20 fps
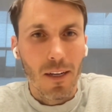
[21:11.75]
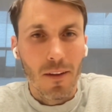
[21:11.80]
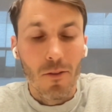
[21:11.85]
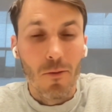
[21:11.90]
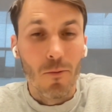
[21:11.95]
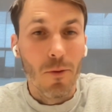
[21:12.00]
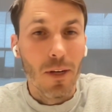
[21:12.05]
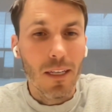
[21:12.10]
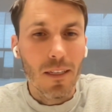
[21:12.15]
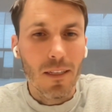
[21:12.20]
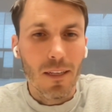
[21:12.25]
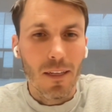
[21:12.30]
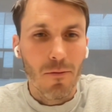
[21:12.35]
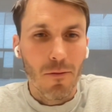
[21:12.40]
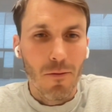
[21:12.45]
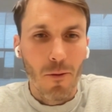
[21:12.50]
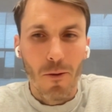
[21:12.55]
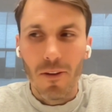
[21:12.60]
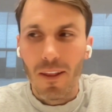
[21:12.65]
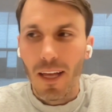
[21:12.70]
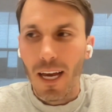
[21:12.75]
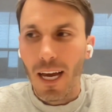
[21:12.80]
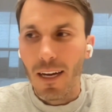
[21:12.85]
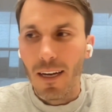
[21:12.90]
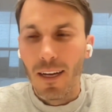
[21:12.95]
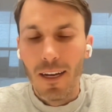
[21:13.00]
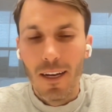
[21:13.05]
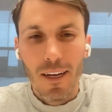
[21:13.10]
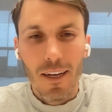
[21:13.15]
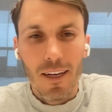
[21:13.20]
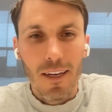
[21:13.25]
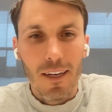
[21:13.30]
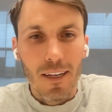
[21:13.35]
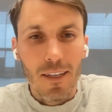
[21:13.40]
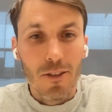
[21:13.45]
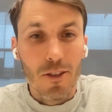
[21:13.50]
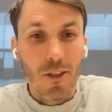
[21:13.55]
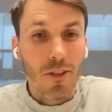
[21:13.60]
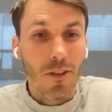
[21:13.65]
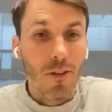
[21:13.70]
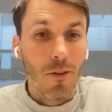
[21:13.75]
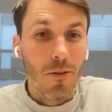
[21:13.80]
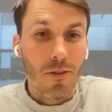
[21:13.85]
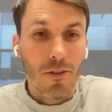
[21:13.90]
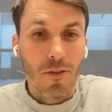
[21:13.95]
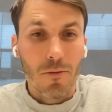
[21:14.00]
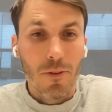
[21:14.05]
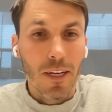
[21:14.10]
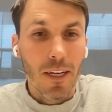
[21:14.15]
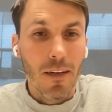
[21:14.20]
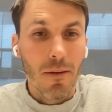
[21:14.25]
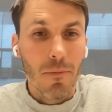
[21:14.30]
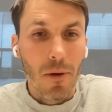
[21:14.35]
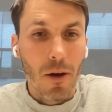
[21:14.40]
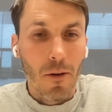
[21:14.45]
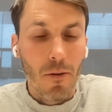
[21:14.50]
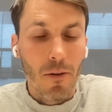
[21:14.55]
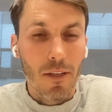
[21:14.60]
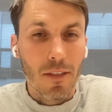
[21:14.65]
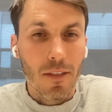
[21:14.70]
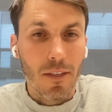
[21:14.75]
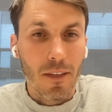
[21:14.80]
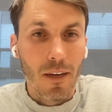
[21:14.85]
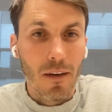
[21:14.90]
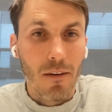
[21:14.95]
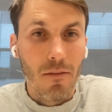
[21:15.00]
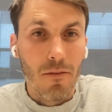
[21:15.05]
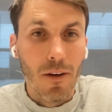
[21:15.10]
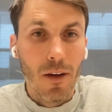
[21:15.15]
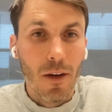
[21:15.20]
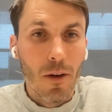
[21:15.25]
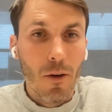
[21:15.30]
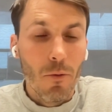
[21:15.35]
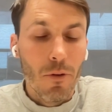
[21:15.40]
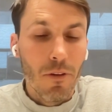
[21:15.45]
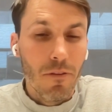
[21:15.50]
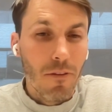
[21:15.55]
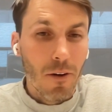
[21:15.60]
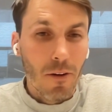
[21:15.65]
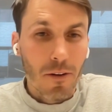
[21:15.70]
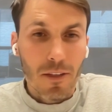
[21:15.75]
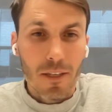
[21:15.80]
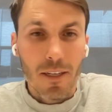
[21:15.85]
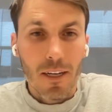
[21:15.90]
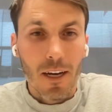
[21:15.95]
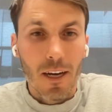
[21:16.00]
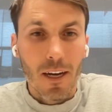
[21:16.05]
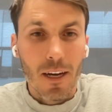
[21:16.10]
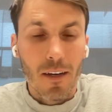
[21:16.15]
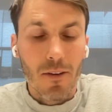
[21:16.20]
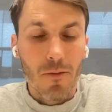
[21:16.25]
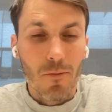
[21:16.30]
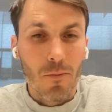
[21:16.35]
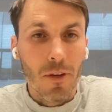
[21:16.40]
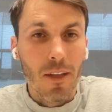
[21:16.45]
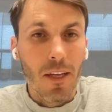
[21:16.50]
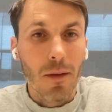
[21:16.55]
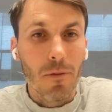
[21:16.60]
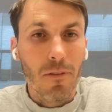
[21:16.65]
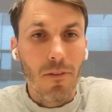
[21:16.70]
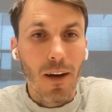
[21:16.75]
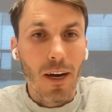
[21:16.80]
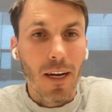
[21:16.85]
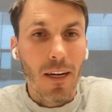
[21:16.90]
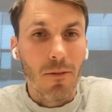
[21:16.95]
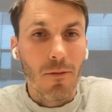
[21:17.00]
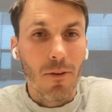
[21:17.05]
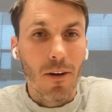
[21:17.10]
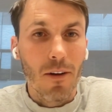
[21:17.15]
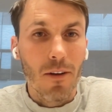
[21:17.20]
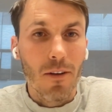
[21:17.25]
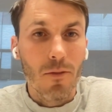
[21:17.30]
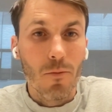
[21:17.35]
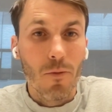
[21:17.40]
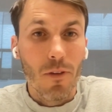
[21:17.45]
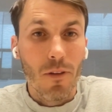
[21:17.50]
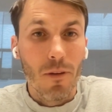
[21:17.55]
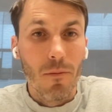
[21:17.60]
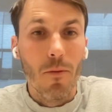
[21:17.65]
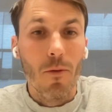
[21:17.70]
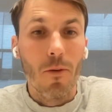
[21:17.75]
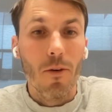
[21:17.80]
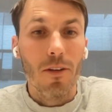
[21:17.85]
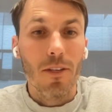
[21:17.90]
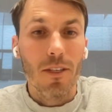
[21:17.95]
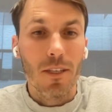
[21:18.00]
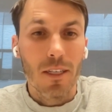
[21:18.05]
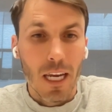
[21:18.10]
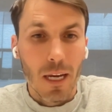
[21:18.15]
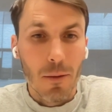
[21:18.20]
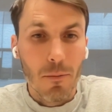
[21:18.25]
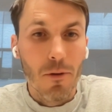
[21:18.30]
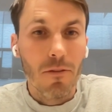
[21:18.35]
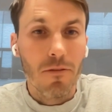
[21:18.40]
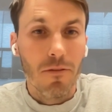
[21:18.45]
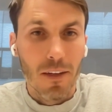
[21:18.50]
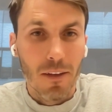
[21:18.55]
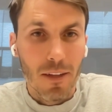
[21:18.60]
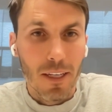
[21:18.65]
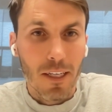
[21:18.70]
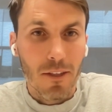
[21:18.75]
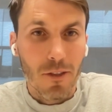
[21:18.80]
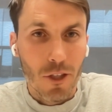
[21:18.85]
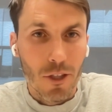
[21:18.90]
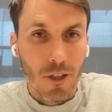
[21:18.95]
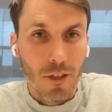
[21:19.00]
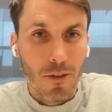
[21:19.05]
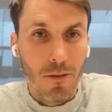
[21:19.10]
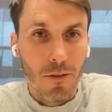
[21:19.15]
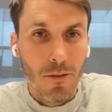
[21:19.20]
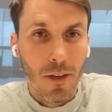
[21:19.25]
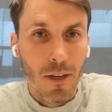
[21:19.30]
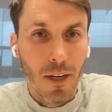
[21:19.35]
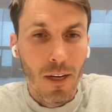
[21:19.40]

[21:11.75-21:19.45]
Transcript: And the reason for that is just those three components of we focused on really providing runners with a more stable feeling shoe.